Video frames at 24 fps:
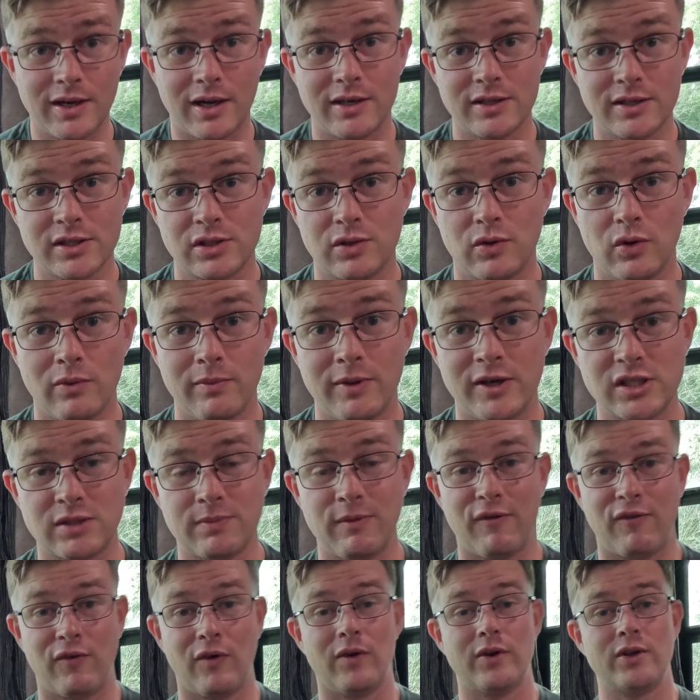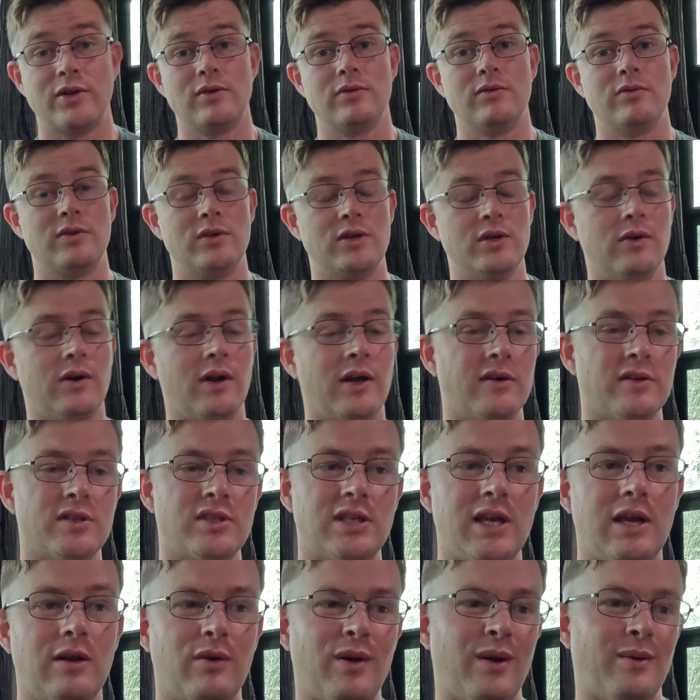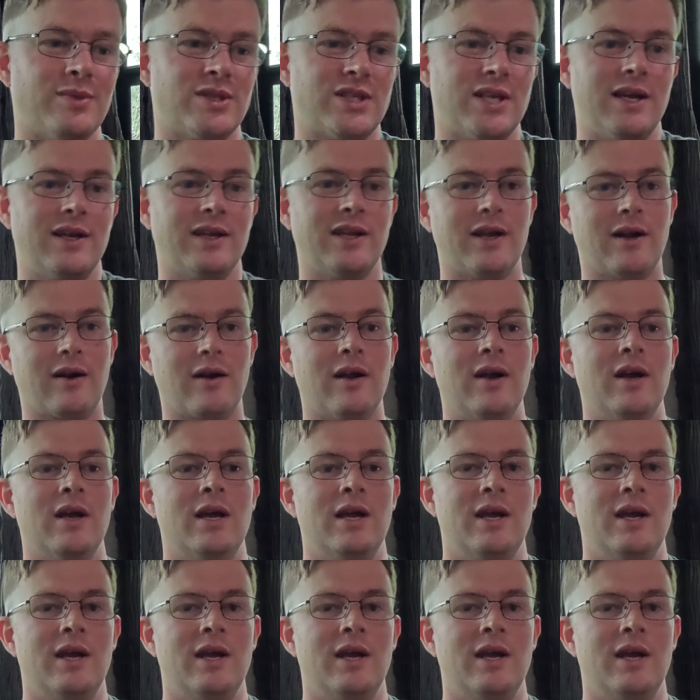on a school bus before, you'd understand what I'm saying here.